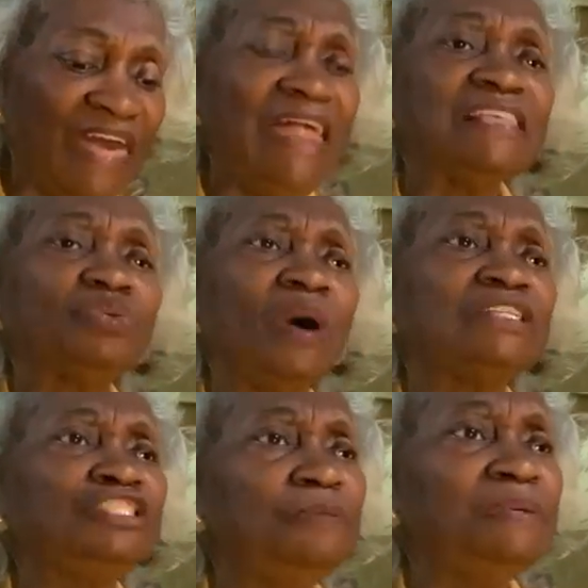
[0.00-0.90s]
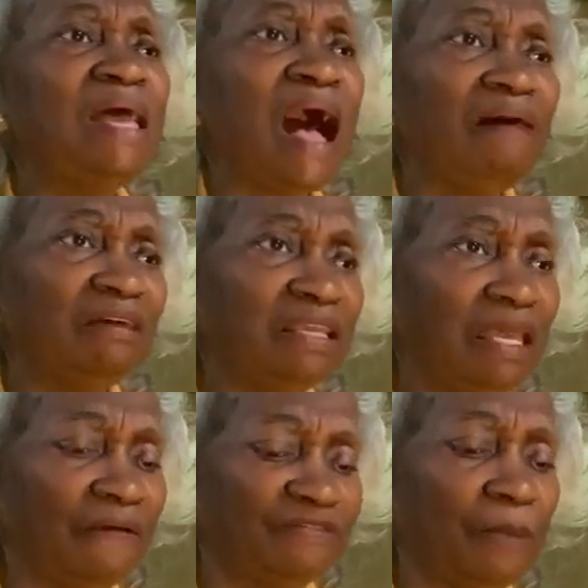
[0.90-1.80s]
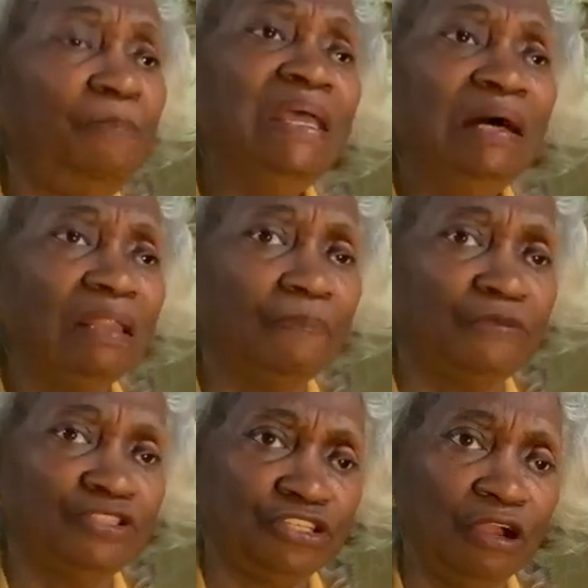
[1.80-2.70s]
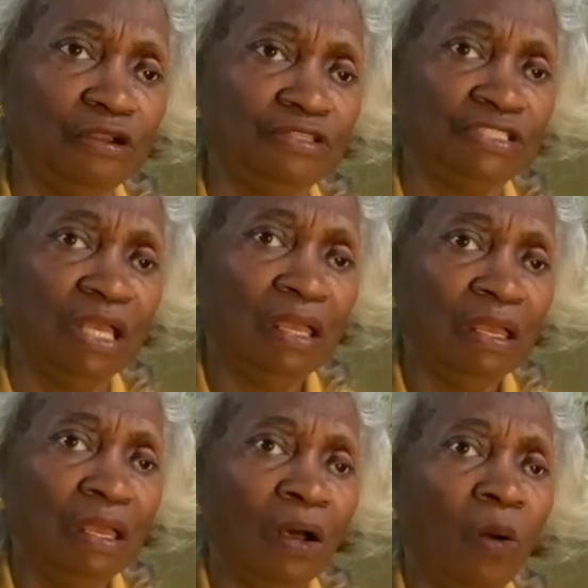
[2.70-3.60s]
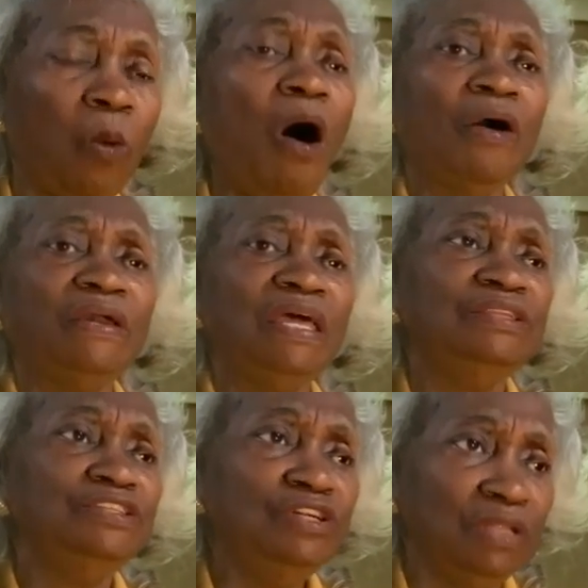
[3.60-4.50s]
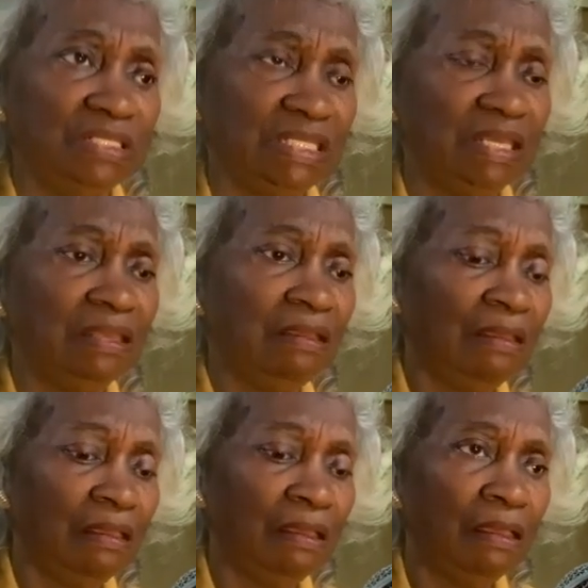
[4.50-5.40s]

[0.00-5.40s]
And that is what should be our gift, to build up the church. Walk in unity.